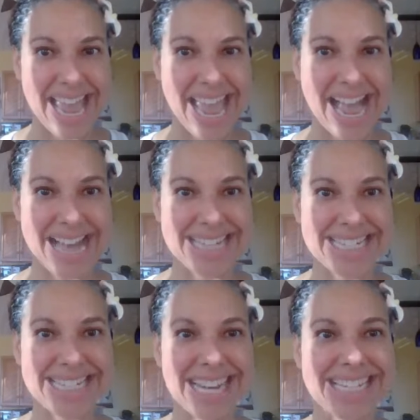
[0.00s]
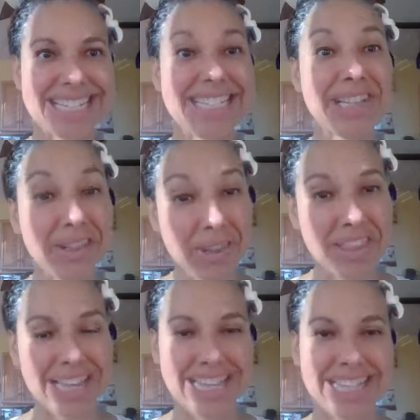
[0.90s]
And until
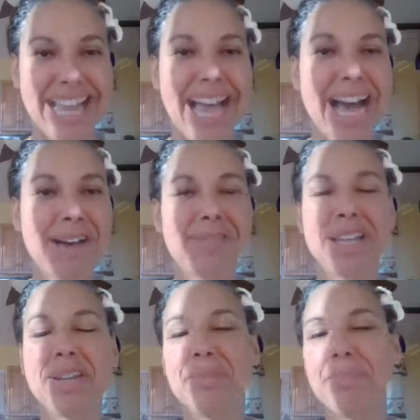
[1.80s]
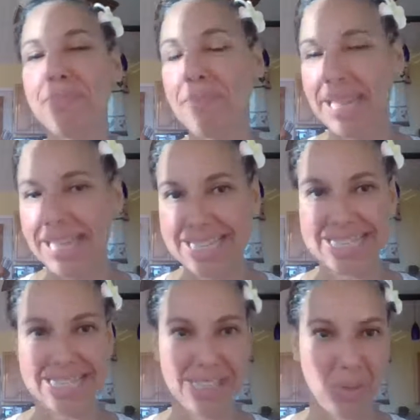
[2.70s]
then, have an
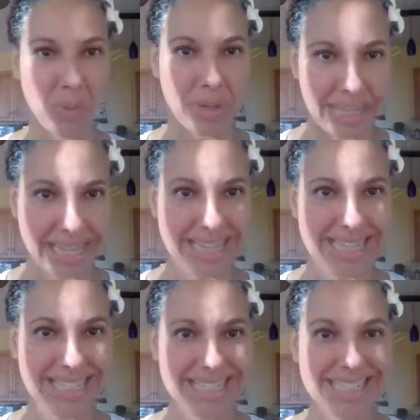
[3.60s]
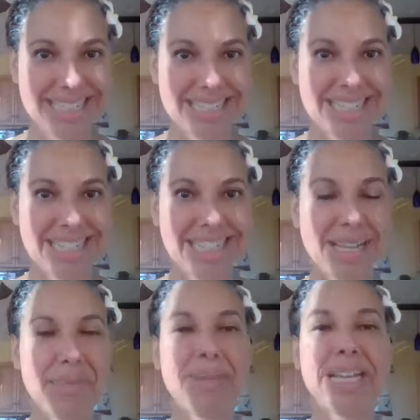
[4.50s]
amazing weekend
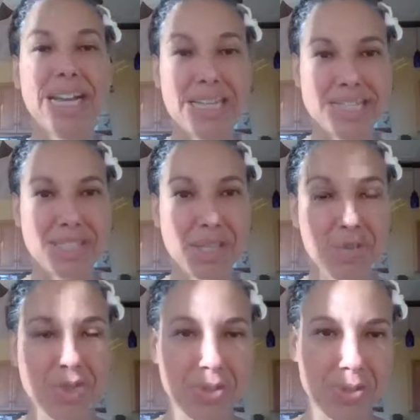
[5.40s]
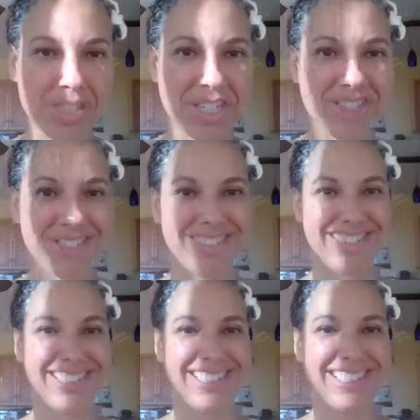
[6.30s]
because you choose to.
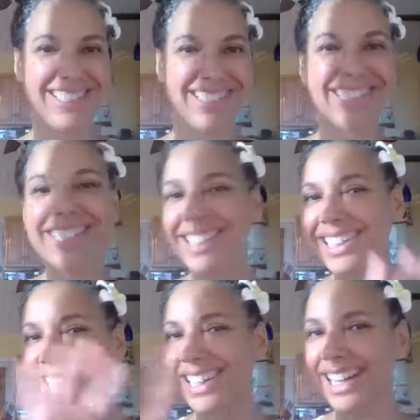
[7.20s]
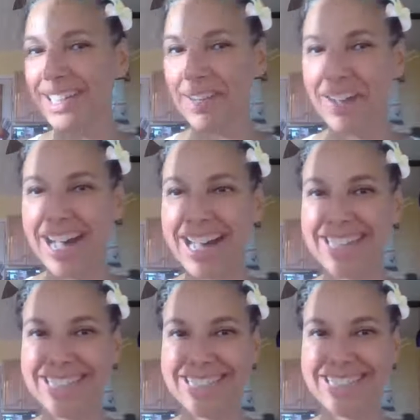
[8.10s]
Aloha.